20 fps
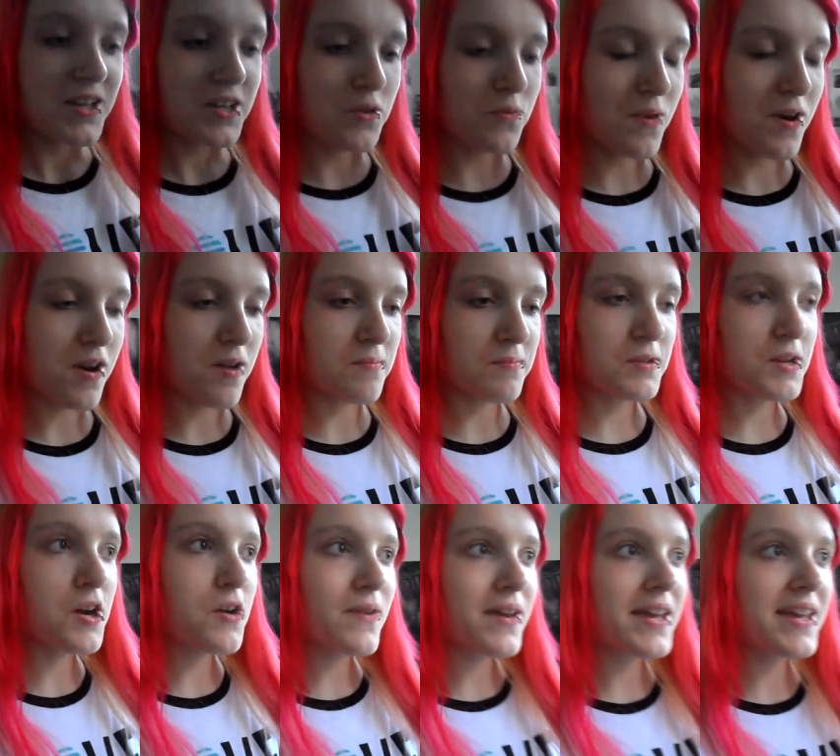to where I'm
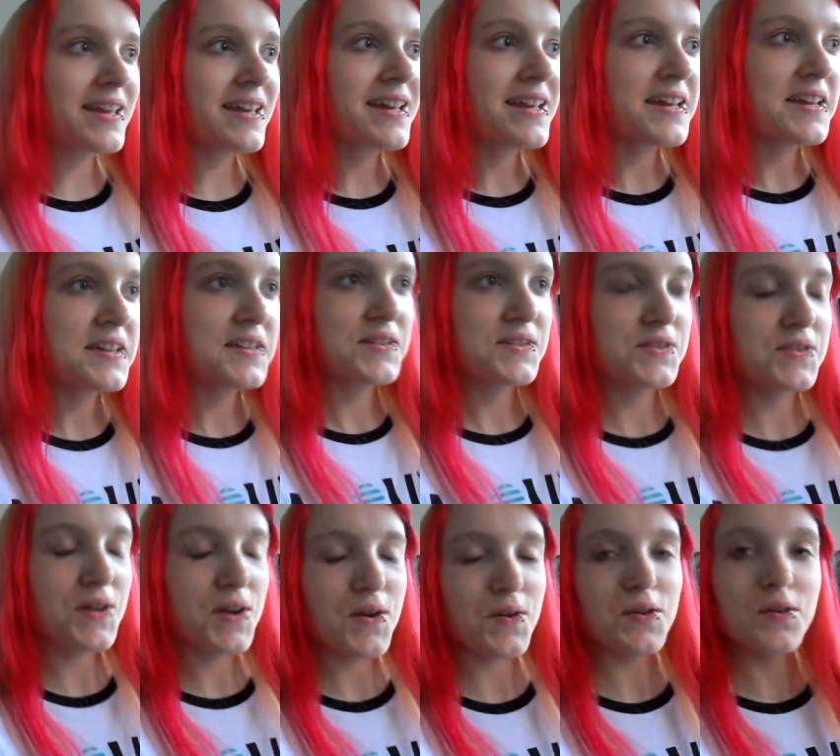going.
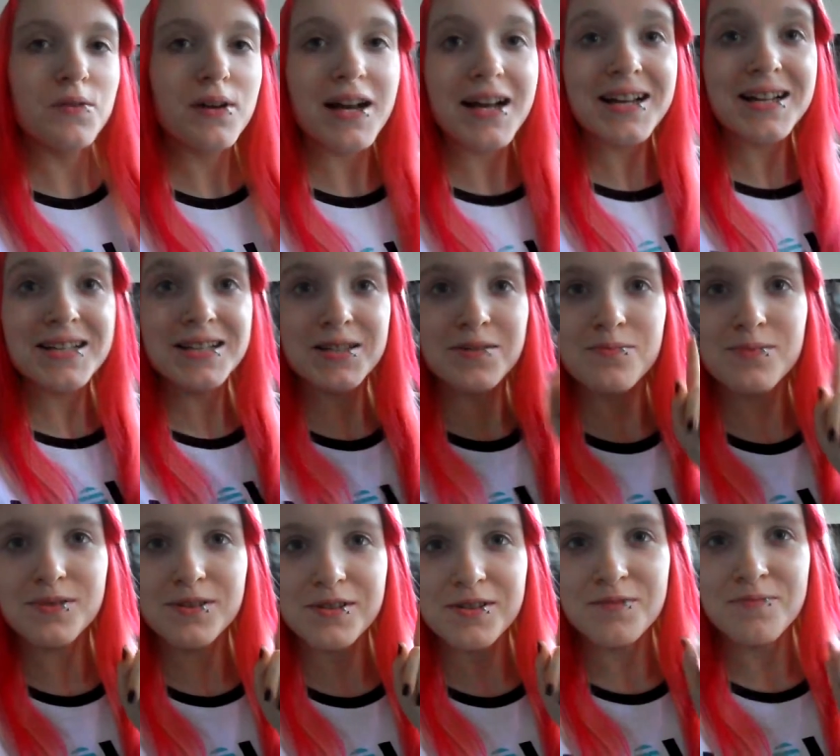So you guys
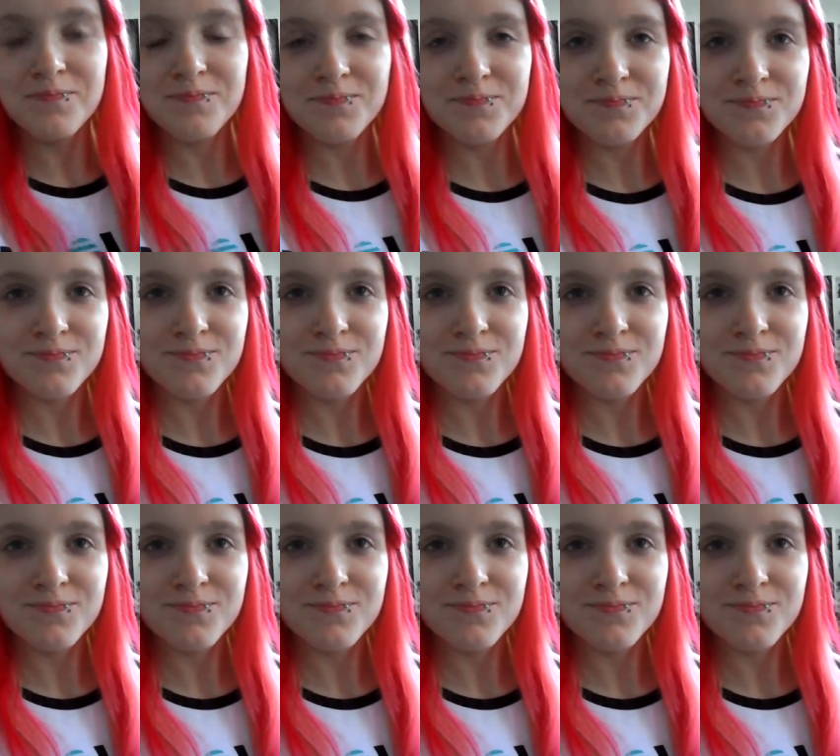will